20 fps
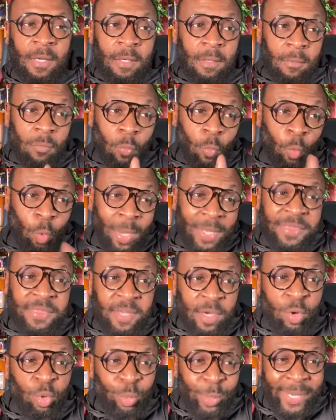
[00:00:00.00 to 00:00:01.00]
what the
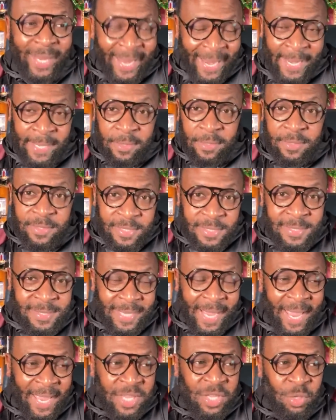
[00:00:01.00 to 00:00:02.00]
Creator
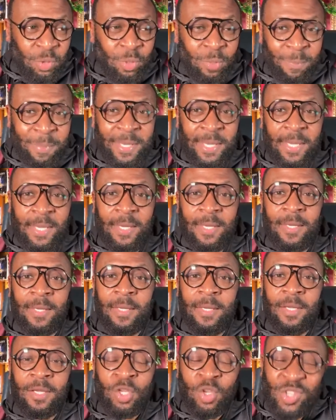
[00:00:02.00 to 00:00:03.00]
designed you to be,
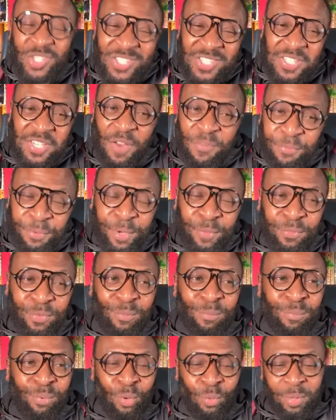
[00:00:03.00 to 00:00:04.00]
you're suffering
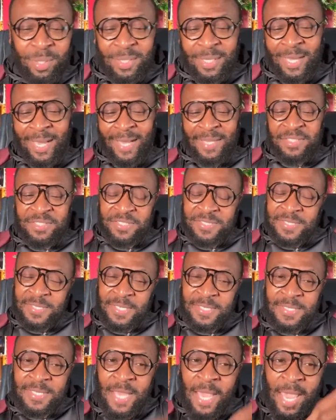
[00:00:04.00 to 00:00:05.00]
from broken
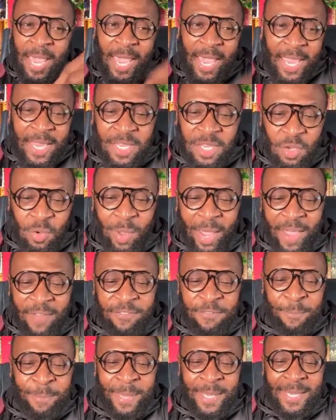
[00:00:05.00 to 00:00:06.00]
consciousness and you
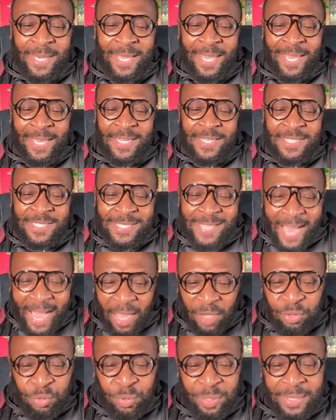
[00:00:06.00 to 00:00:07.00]
have been
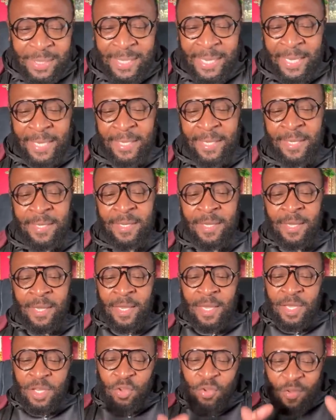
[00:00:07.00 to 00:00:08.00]
indoctrinated.
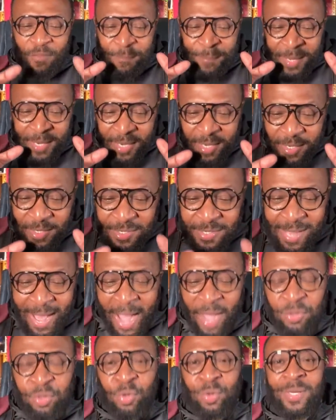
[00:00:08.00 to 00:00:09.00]
You have been
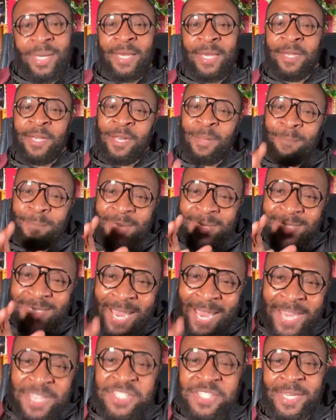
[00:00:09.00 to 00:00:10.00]
indoctrinated and
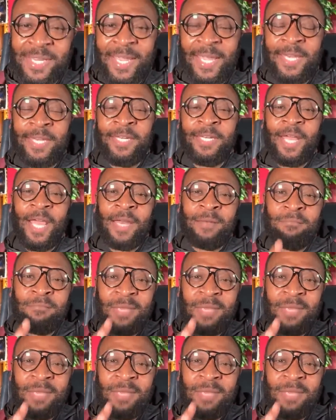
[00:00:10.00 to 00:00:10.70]
miseducated and